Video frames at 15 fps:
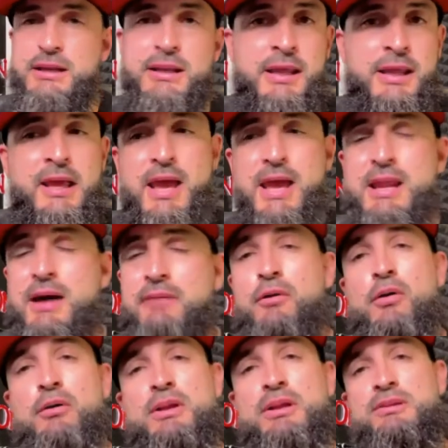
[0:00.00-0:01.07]
And I've
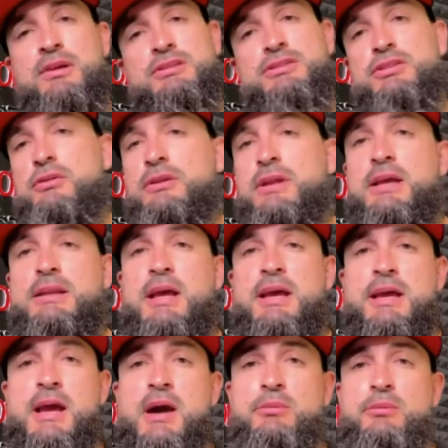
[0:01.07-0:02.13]
already touched on that,
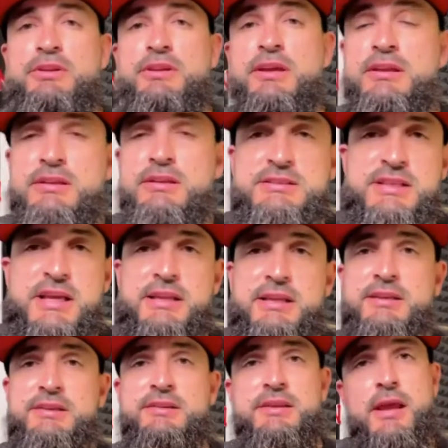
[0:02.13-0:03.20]
like how ridiculous that
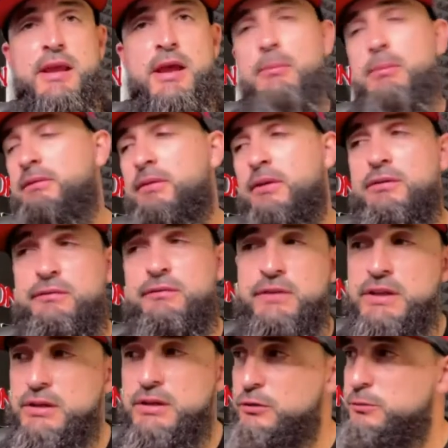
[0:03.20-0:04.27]
is and how many other
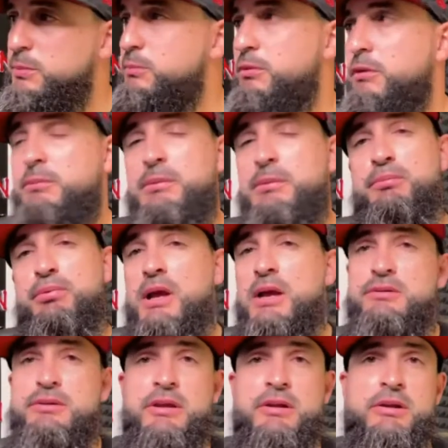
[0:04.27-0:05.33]
videos people have been put
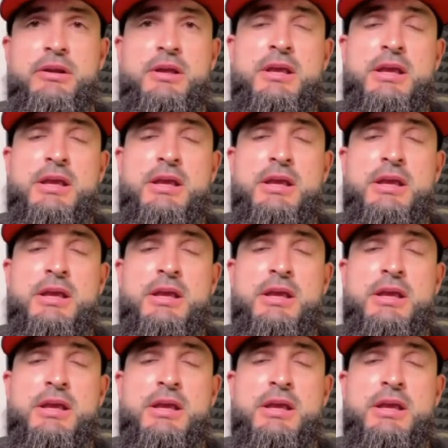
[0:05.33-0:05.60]
out there